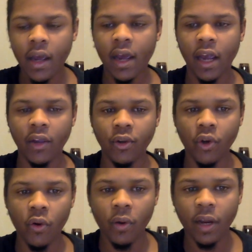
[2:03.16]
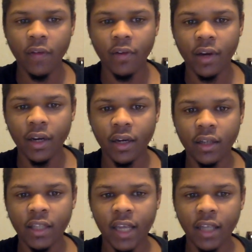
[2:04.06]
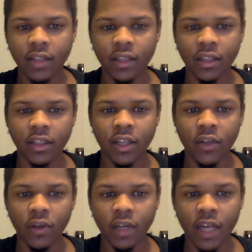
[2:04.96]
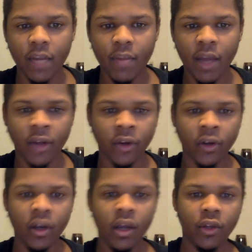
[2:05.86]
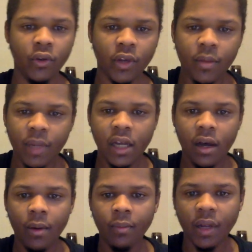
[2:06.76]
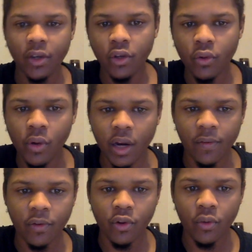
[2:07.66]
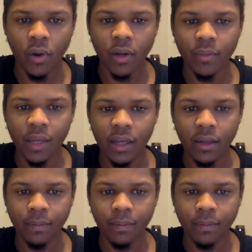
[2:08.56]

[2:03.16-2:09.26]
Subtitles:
and you're doing whatever it takes to continue to get better. You can become and do whatever you want to be.